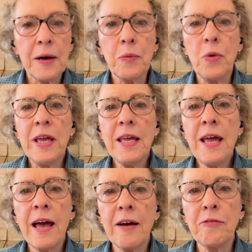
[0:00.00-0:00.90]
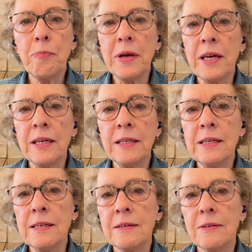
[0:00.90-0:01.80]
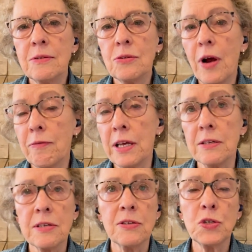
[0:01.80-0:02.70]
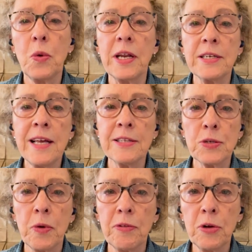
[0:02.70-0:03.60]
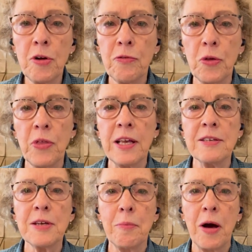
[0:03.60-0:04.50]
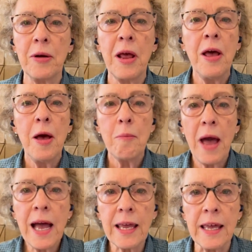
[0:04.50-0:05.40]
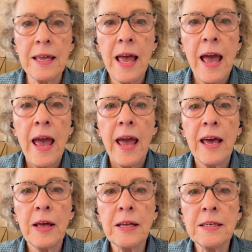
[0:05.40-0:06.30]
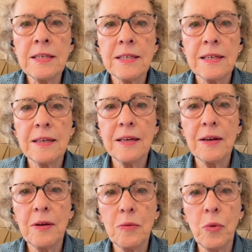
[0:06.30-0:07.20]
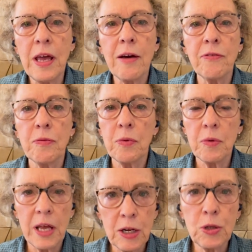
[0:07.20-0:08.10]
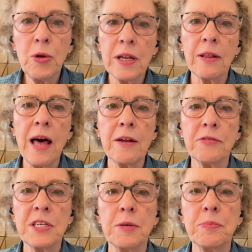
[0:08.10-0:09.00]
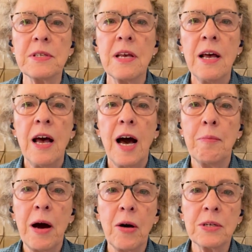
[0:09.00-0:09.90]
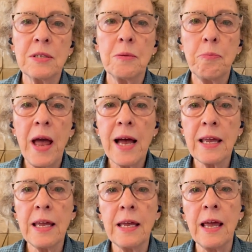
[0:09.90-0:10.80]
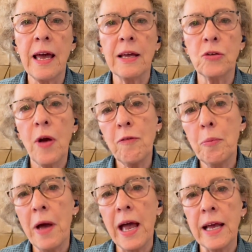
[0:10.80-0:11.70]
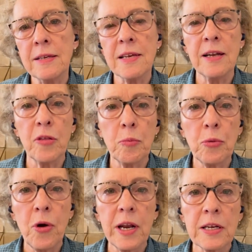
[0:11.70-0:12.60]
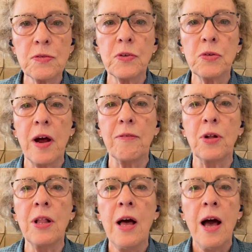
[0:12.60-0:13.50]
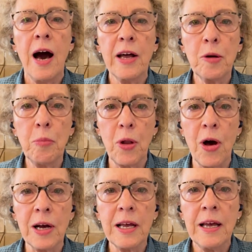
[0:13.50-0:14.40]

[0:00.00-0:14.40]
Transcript: We have been traveling since 2010, so we've learned a few things about packing, and we have included a lot of tips about packing and travel bags and other products for travel on our blog.